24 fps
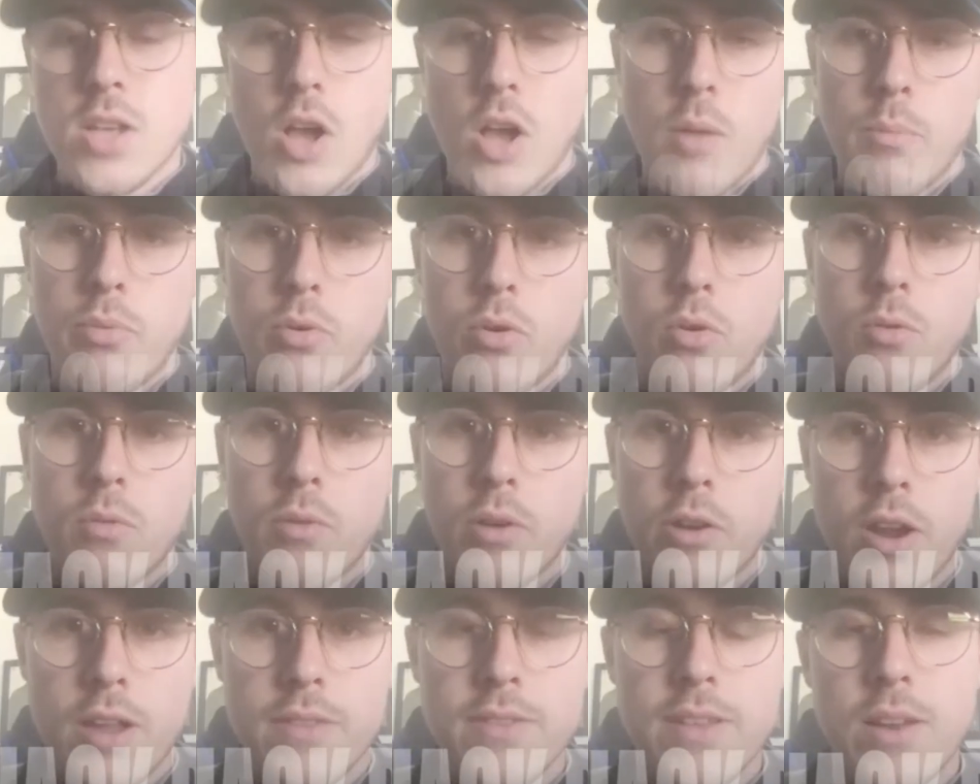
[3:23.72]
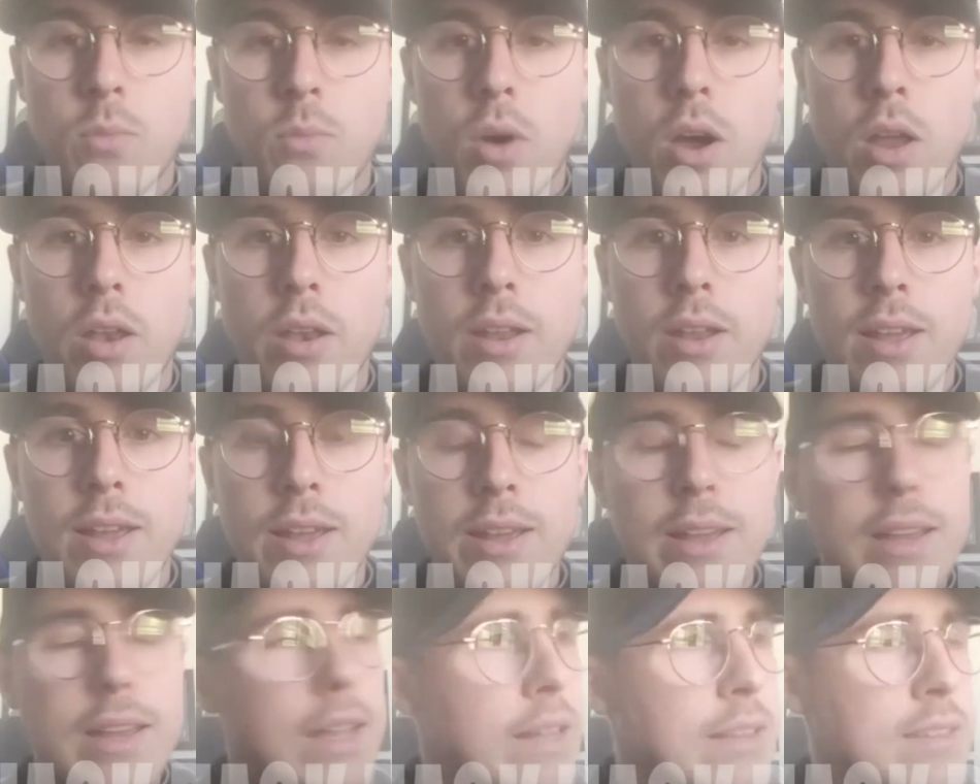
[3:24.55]
example, my granddad won
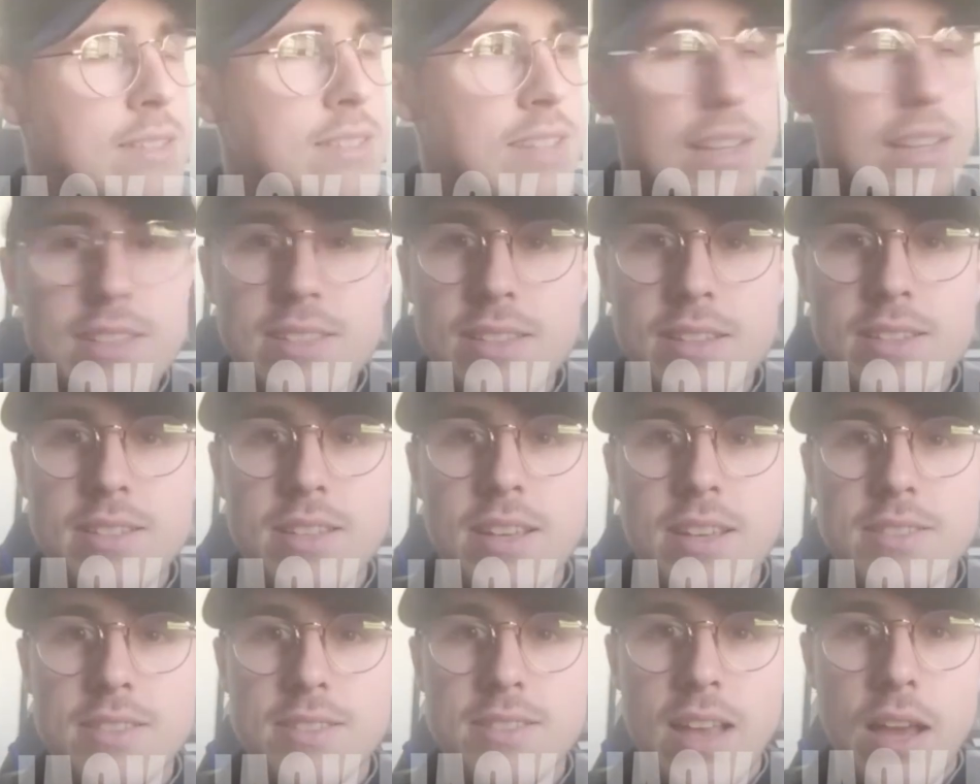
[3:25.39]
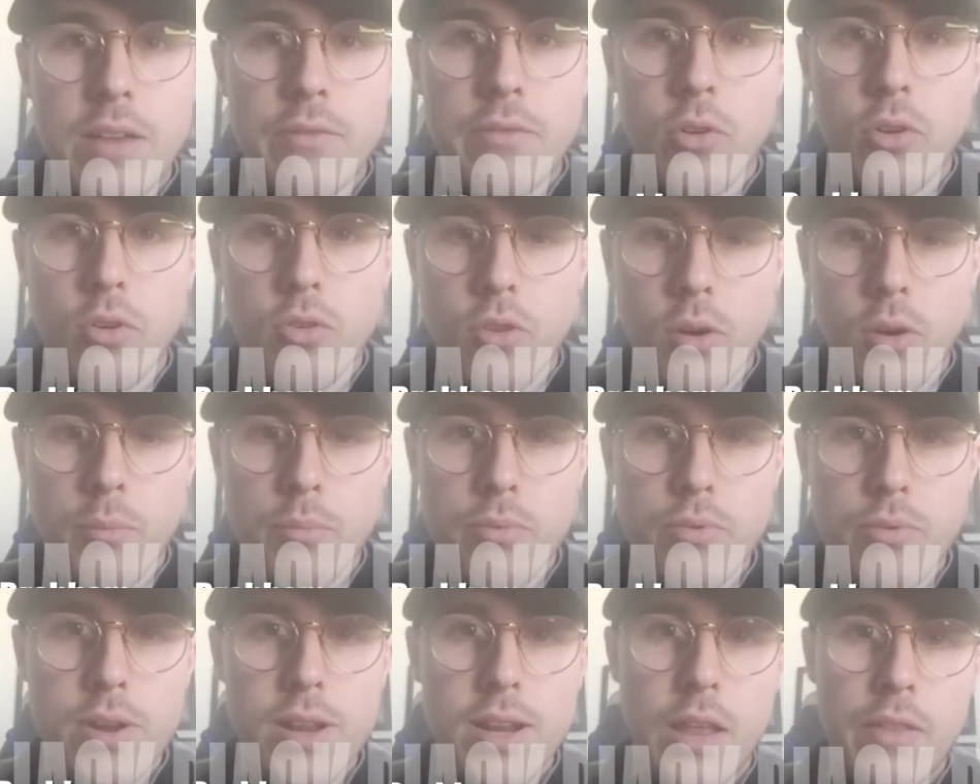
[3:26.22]
in '66 the Zandvoort
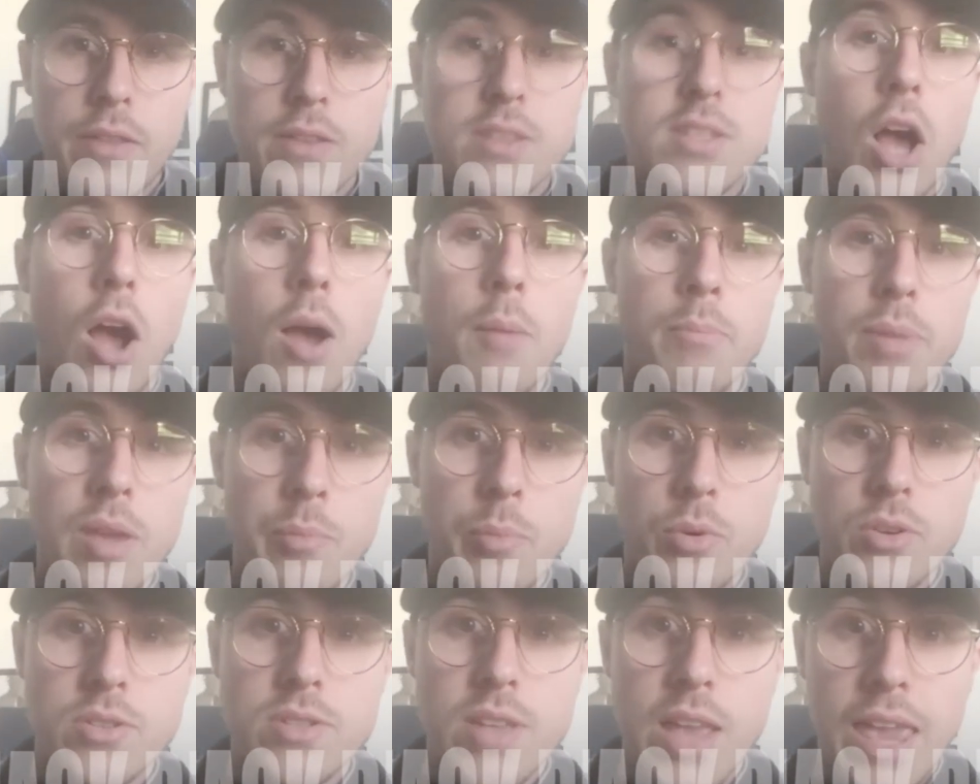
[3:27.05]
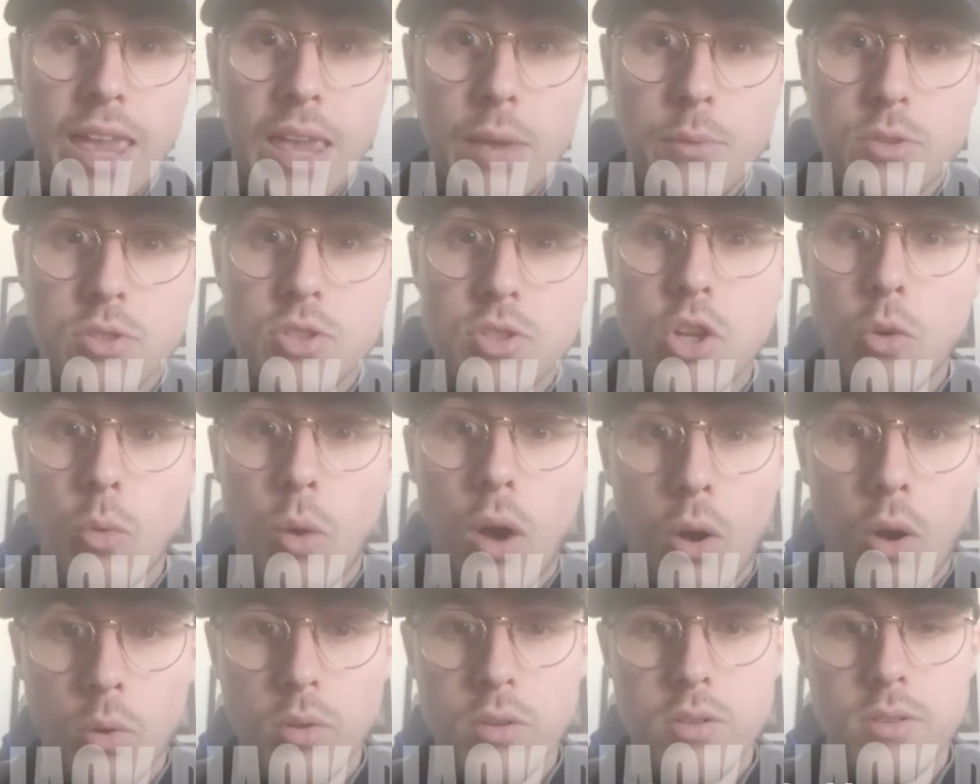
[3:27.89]
Grand Prix, and at the time people were saying he was too
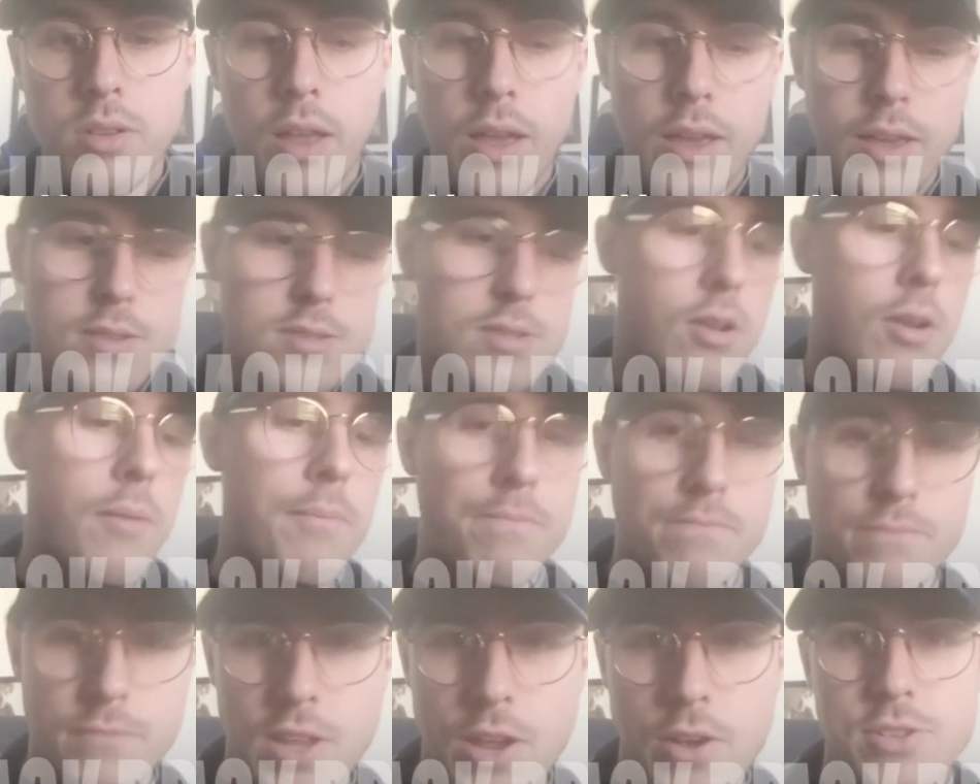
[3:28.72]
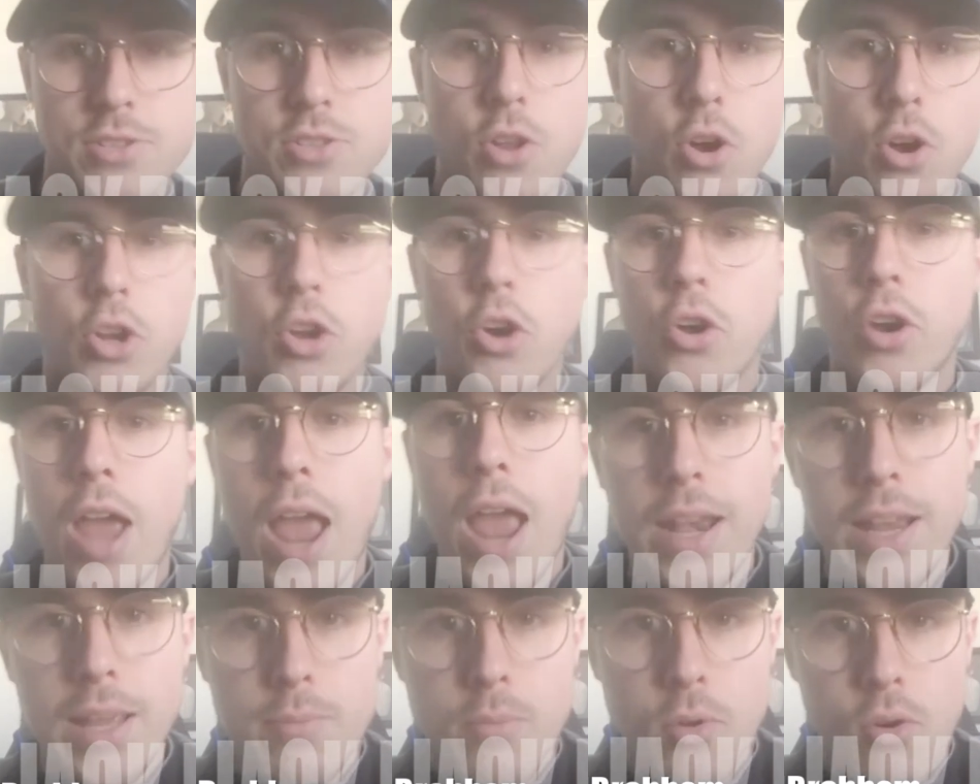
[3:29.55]
old, like he's not, you know, he's not got it
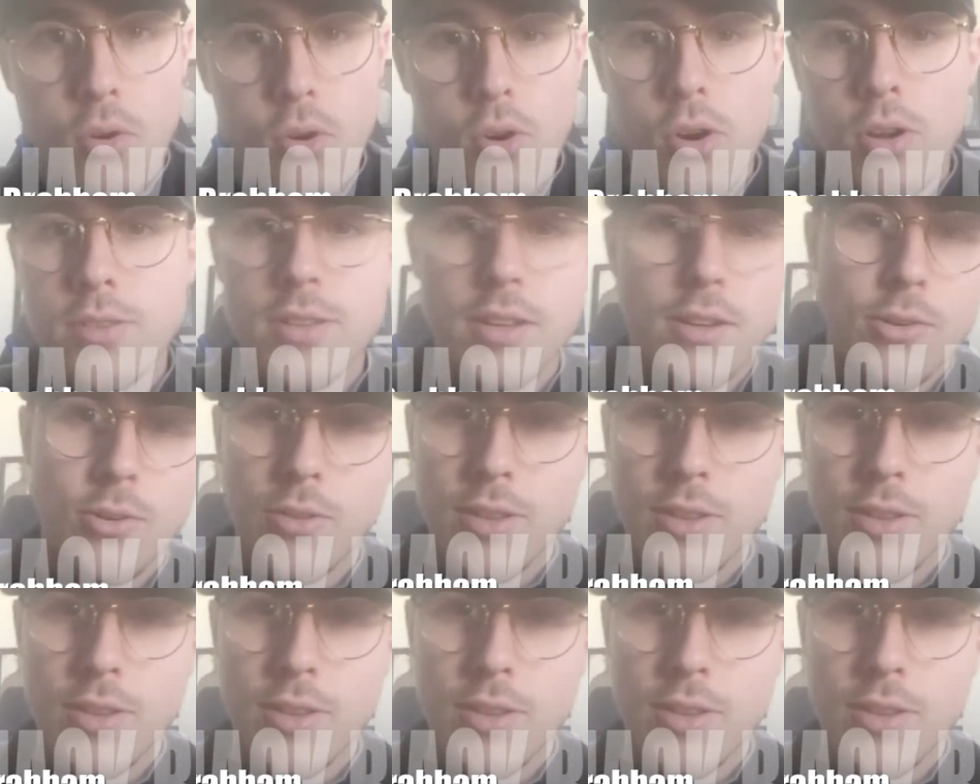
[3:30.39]
anymore, do all this all